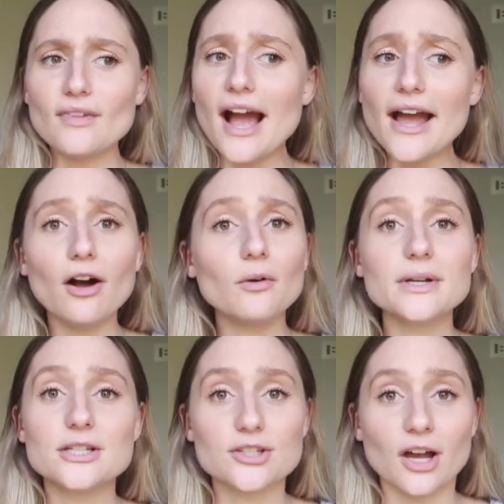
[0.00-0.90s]
I
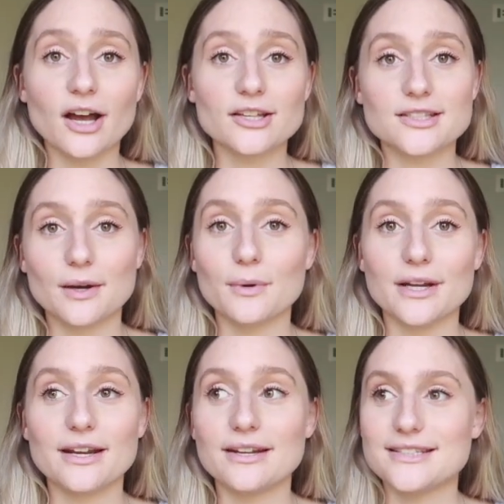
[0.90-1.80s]
always saw
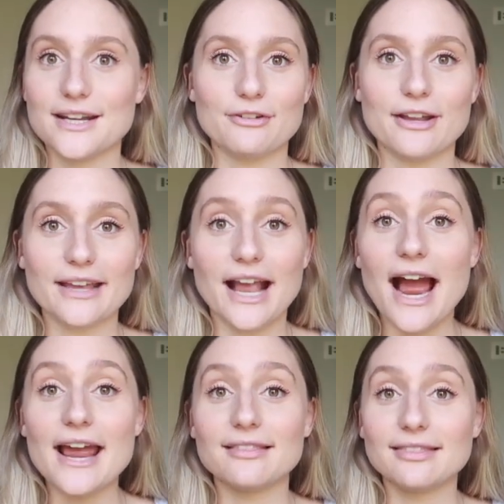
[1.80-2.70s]
someone different. Like
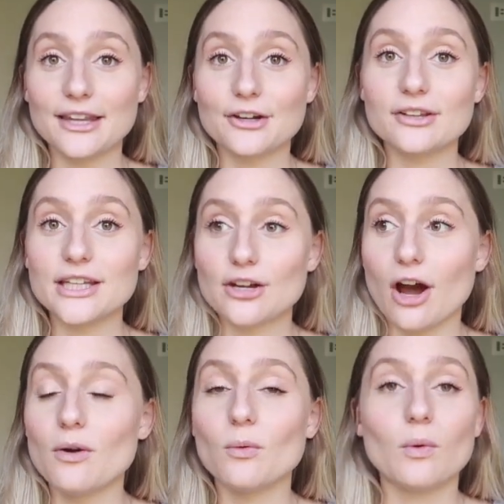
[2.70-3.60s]
I literally
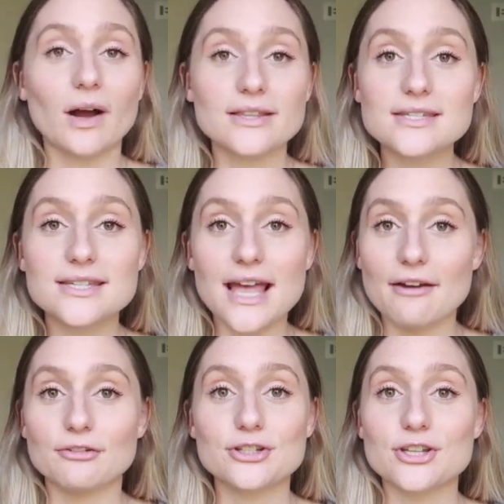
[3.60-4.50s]
not once
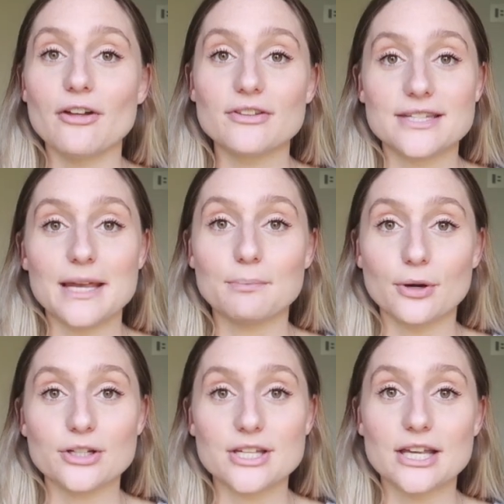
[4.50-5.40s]
ever saw the same
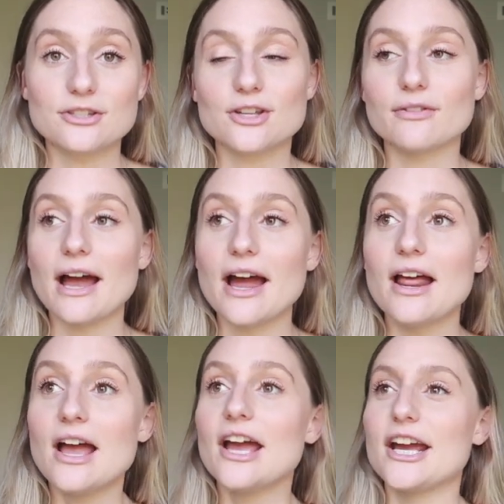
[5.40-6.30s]
person, so
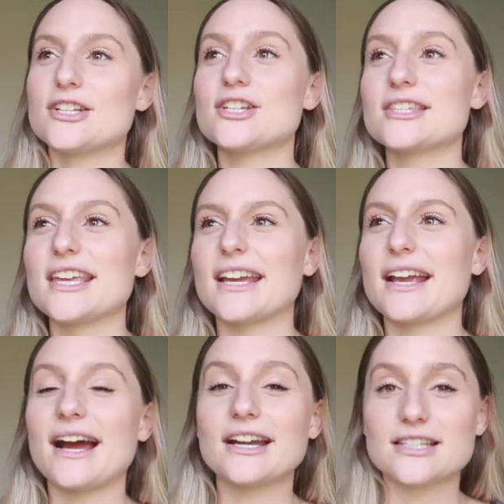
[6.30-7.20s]
that it just
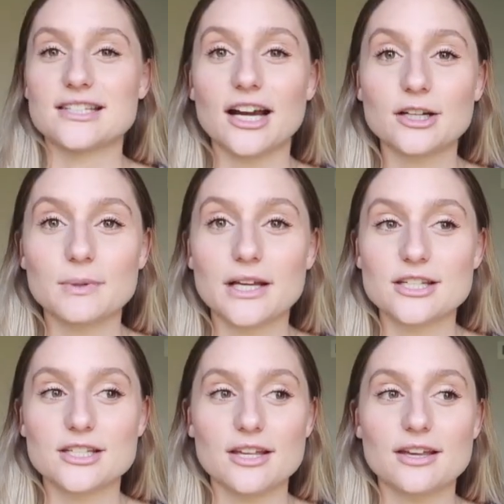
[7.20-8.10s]
like kind of sucked
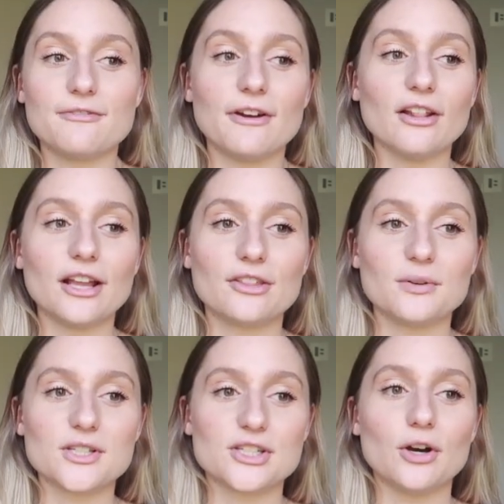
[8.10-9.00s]
because it felt like
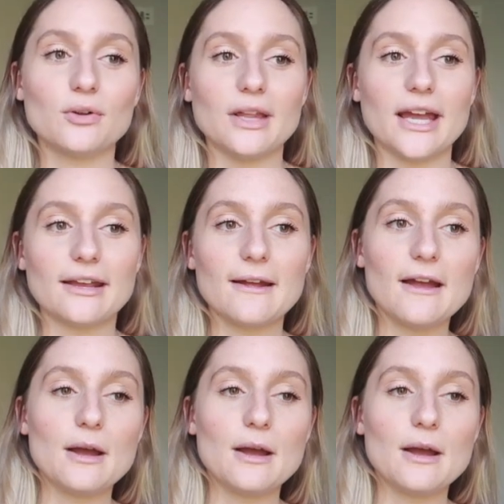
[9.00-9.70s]
there was no like